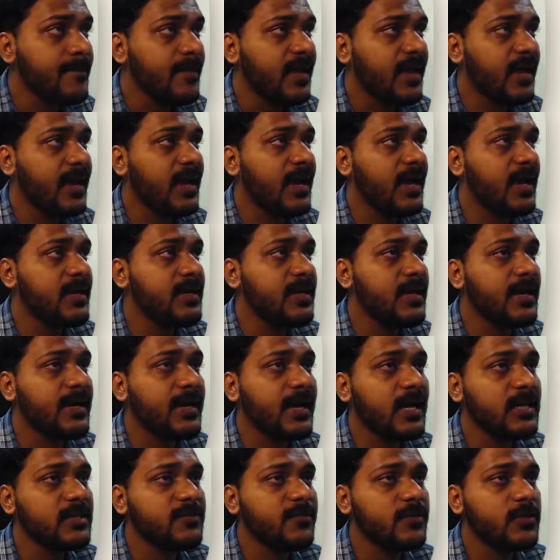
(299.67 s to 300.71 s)
and it
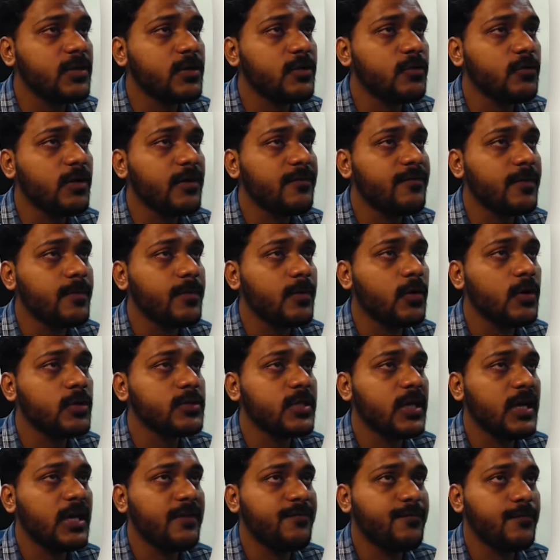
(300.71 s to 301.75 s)
asks for the 2FA
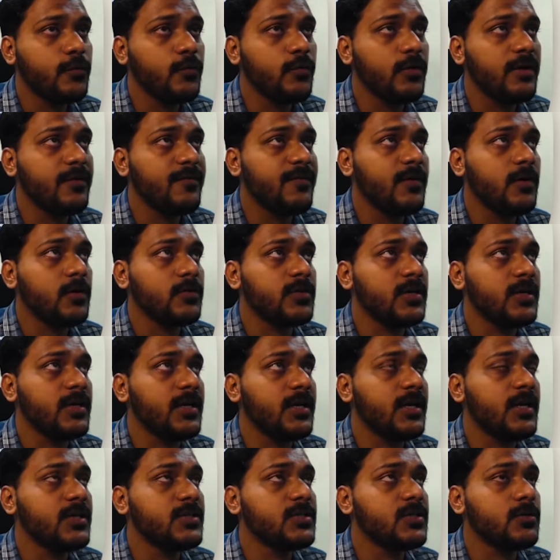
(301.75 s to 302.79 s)
because I have 2FA
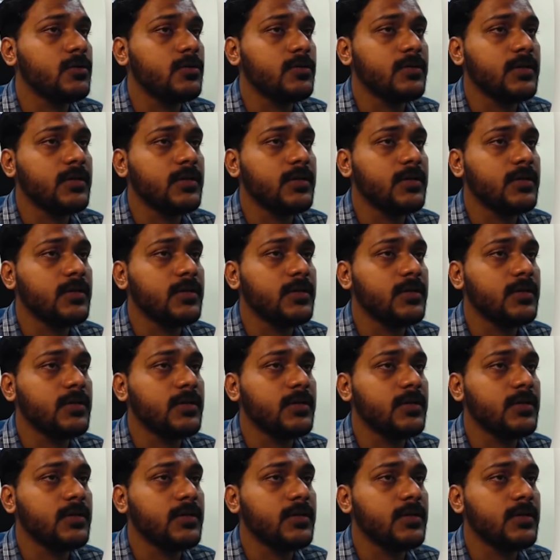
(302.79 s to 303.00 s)
authentication on